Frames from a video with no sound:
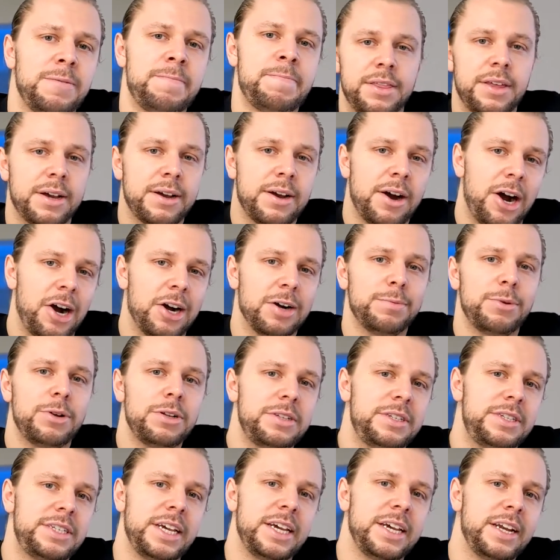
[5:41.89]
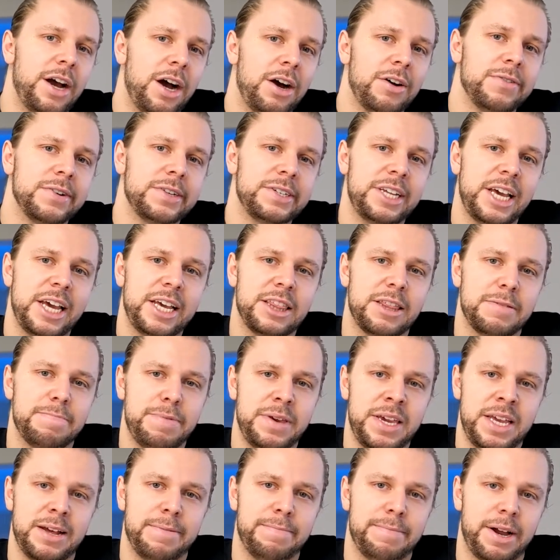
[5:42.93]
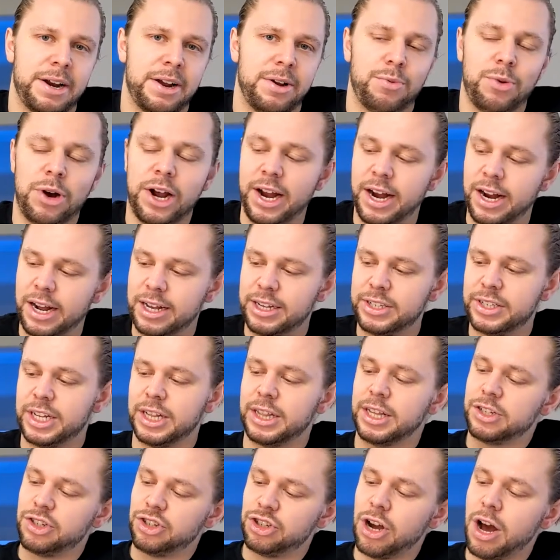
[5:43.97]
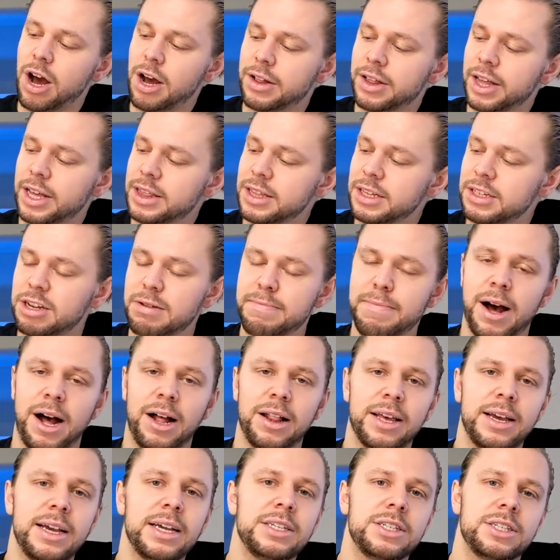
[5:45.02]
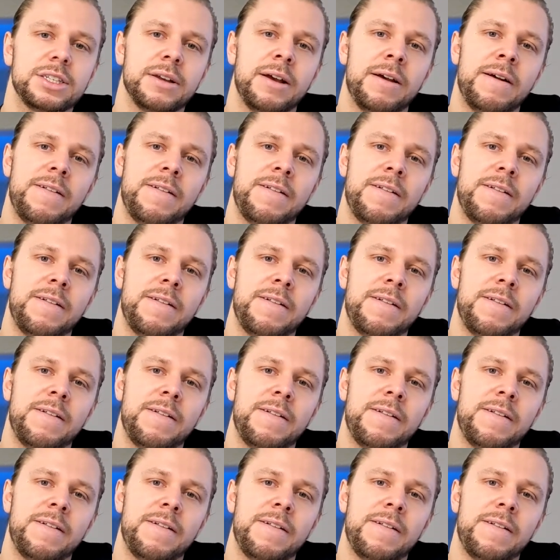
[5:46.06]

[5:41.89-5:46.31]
The caramel did overtake the peanut butter, whereas in the chocolate and the tamales,